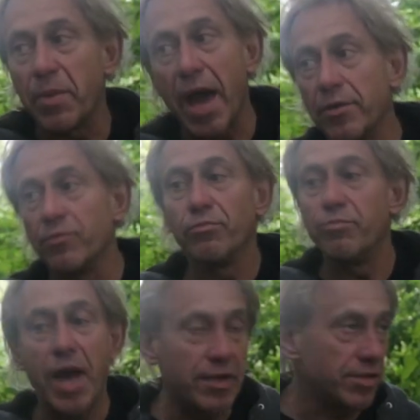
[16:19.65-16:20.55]
bad
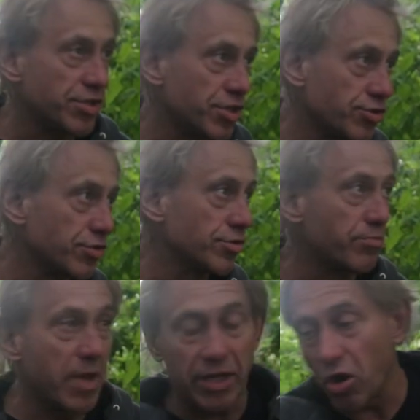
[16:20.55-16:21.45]
decisions,
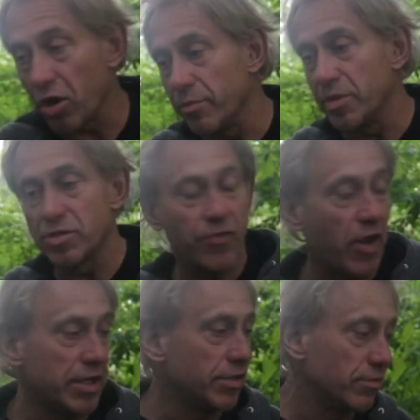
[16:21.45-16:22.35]
make arguments,
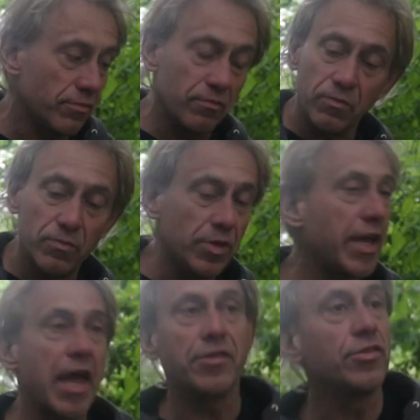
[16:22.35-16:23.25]
fight. You
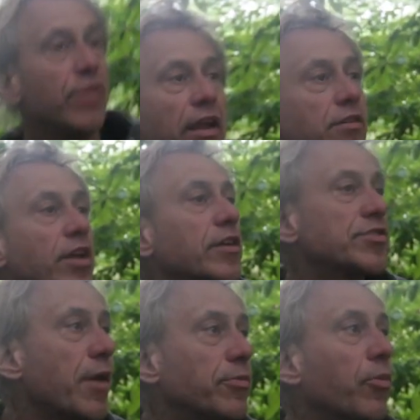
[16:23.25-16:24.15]
can't do that. It's
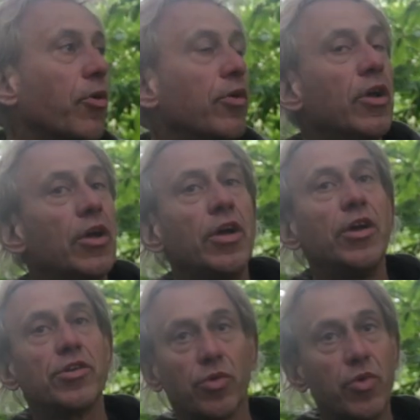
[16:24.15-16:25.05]
unacceptable.
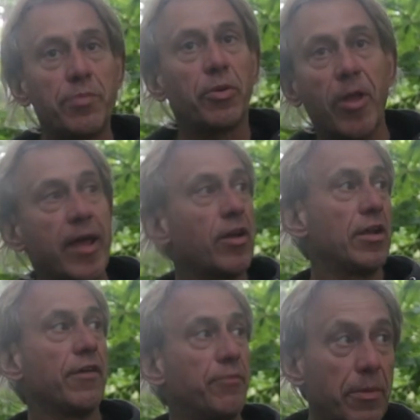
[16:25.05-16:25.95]
So we plan
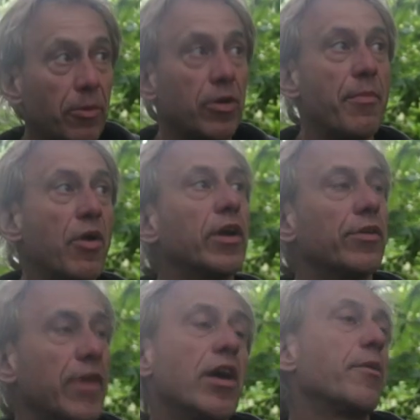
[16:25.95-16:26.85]
on, if people come out
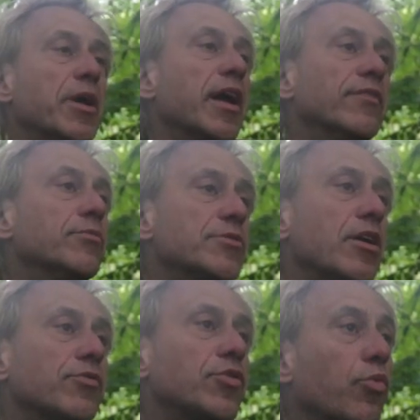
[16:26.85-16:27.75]
here, they got to behave
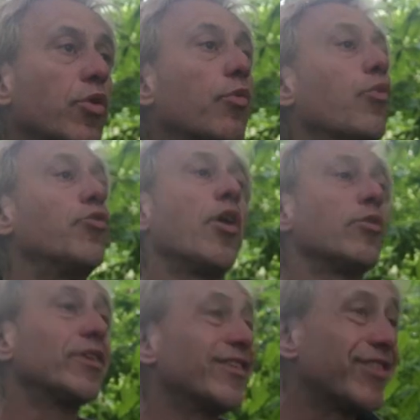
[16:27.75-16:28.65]
themselves, or we're not
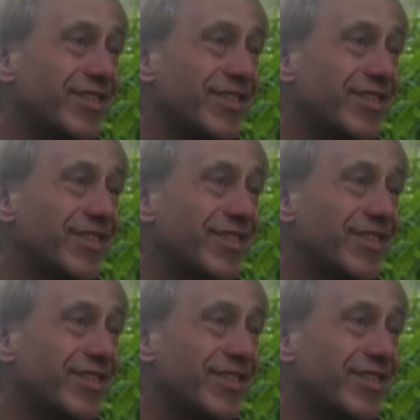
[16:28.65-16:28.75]
only are